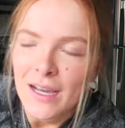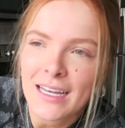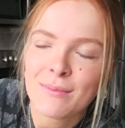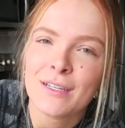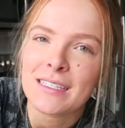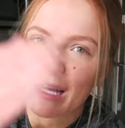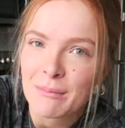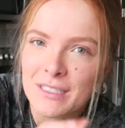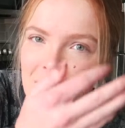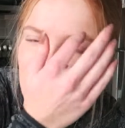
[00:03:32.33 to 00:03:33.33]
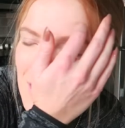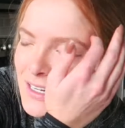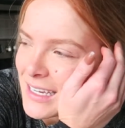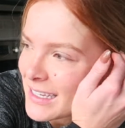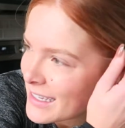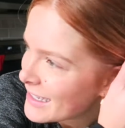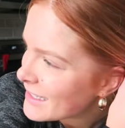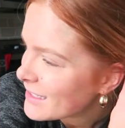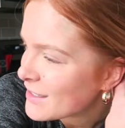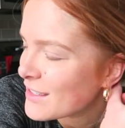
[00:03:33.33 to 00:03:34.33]
So I had to put some time on it
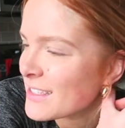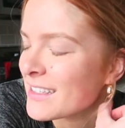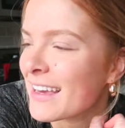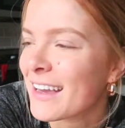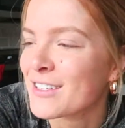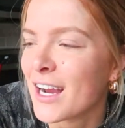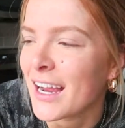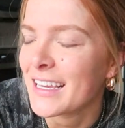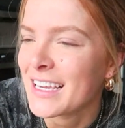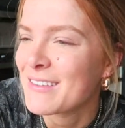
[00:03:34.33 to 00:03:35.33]
just to like try and